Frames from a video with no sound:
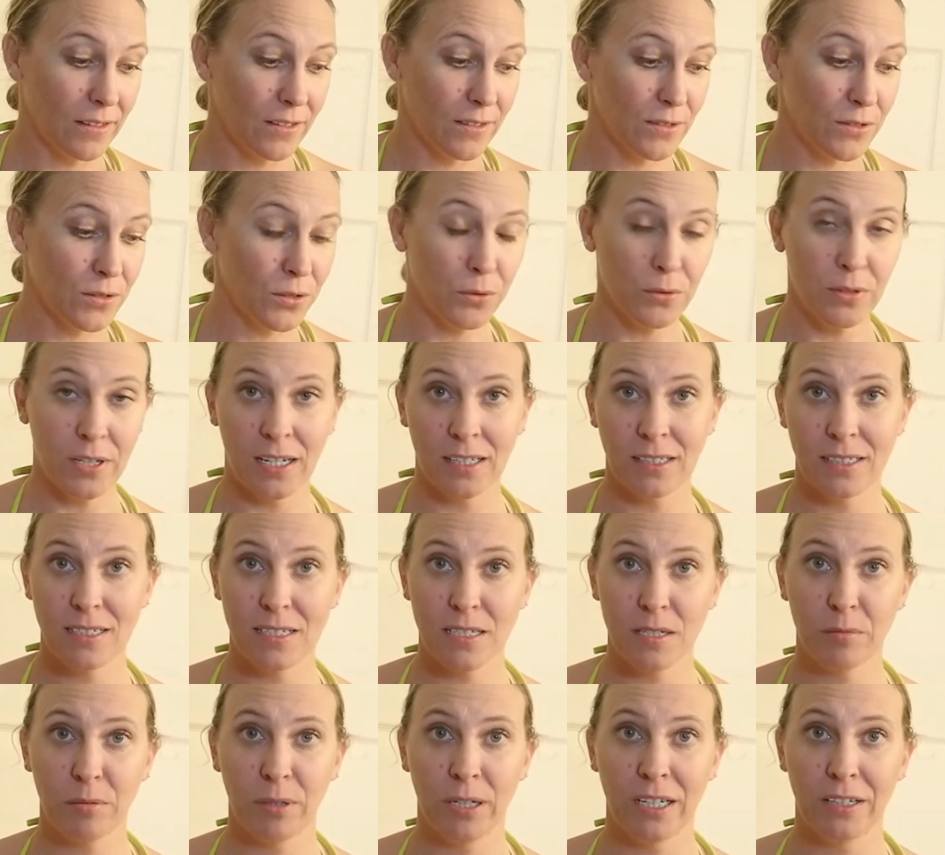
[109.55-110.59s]
So that is
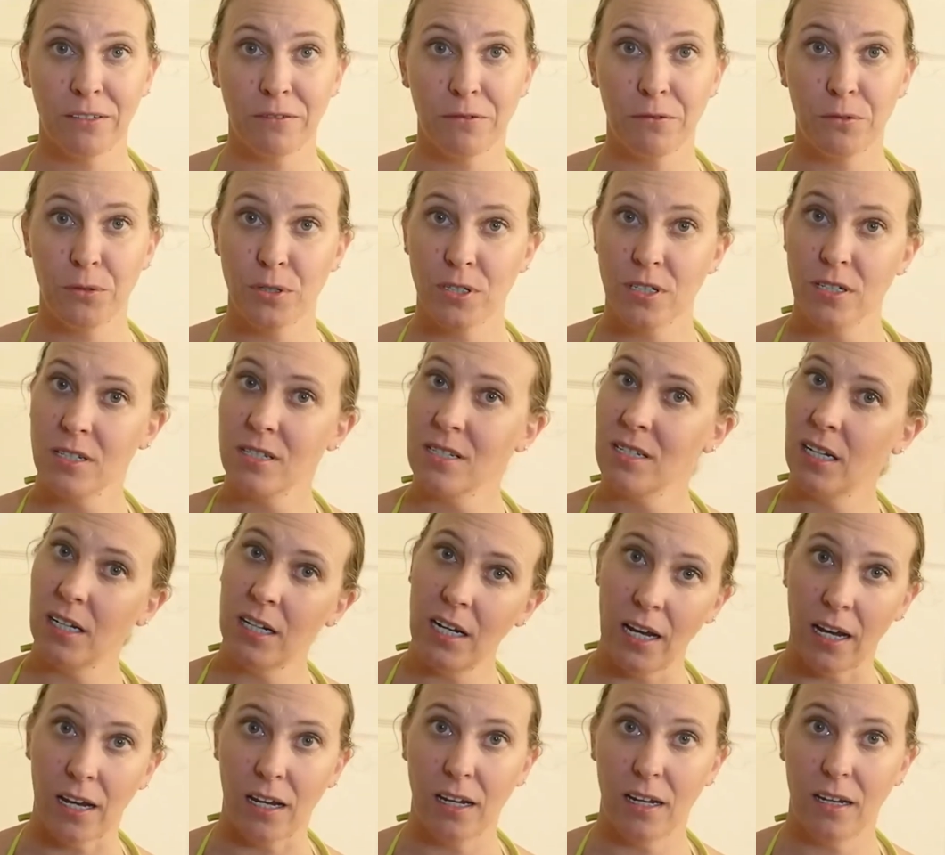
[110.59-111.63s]
the plan for
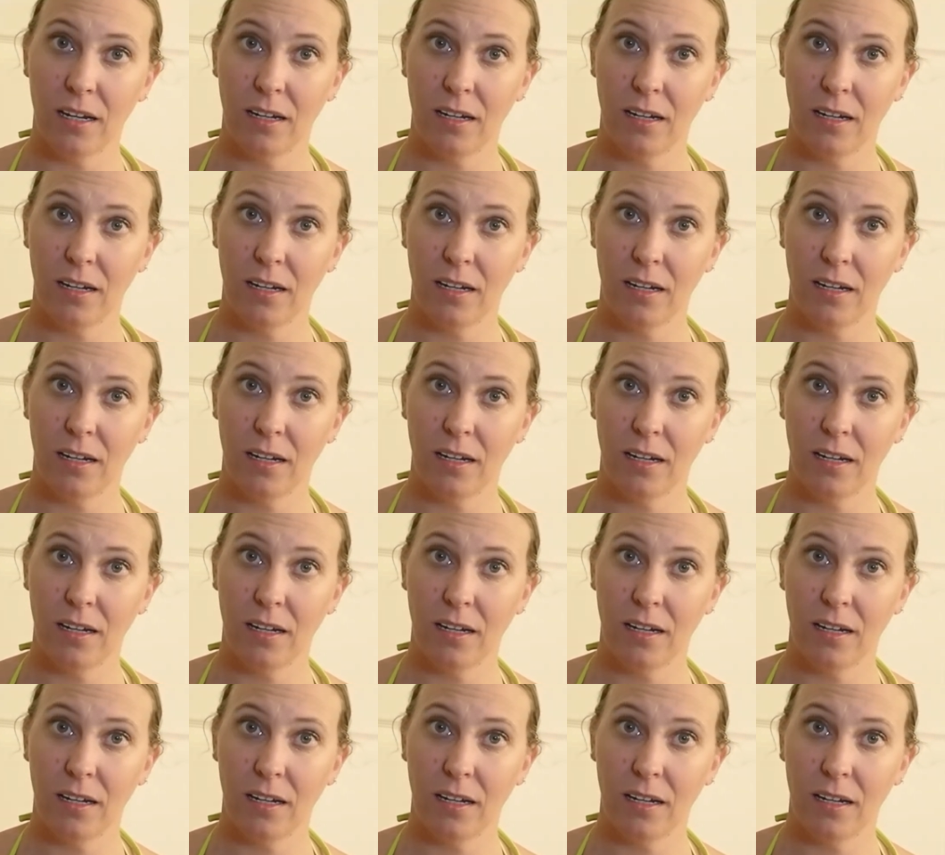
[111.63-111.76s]
today.